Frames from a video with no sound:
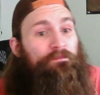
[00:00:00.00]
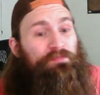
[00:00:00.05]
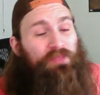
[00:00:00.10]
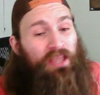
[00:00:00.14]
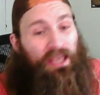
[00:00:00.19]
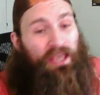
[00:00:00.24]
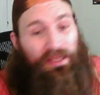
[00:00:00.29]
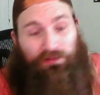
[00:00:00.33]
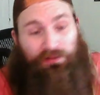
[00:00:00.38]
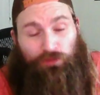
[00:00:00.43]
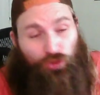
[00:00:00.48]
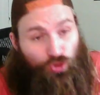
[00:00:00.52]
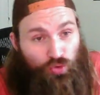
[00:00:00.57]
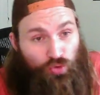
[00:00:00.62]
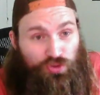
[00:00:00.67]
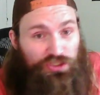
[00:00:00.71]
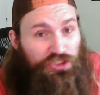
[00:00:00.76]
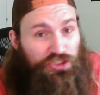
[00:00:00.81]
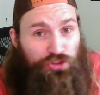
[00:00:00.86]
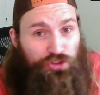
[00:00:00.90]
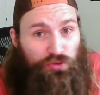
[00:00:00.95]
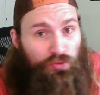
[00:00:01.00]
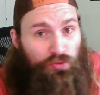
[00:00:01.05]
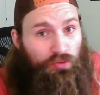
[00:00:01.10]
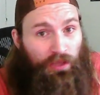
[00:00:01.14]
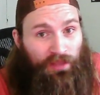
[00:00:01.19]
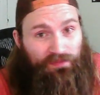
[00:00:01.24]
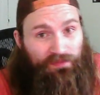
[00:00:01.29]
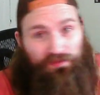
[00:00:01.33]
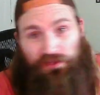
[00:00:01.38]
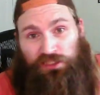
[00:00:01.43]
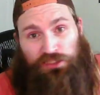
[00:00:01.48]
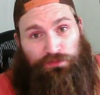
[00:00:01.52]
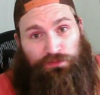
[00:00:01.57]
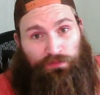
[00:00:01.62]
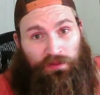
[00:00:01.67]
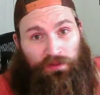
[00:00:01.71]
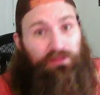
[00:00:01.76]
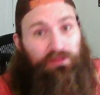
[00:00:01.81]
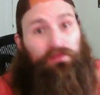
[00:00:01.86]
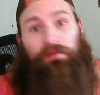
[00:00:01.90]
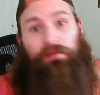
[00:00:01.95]
and losing to Anthony
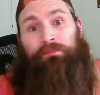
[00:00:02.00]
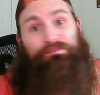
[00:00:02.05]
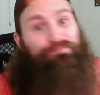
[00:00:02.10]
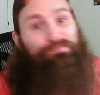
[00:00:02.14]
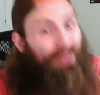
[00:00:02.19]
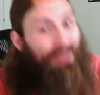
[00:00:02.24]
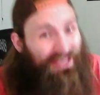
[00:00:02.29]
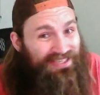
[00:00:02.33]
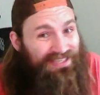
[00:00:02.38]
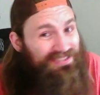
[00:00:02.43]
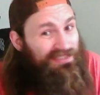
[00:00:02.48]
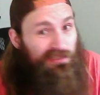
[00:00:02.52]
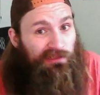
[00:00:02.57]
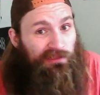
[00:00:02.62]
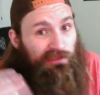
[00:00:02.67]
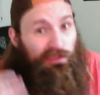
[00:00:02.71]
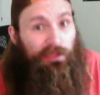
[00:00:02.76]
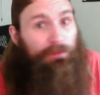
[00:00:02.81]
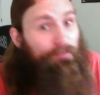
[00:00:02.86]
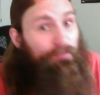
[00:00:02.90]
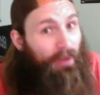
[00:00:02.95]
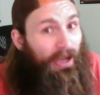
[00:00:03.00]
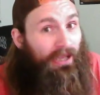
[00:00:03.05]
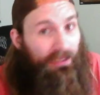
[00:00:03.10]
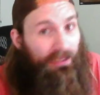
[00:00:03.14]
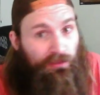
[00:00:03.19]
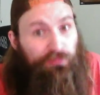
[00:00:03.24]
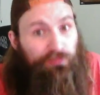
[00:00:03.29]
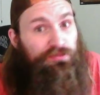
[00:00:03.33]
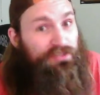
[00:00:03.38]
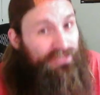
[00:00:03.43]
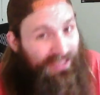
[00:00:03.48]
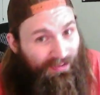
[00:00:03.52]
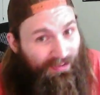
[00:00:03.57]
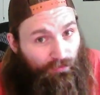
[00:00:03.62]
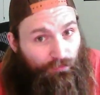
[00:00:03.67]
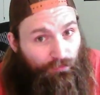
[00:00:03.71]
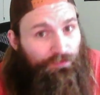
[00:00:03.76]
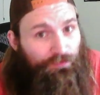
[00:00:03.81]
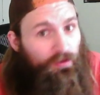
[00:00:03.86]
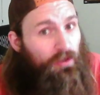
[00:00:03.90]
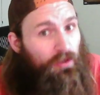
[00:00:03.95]
Smith basically by
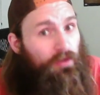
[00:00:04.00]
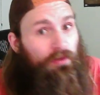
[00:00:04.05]
himself,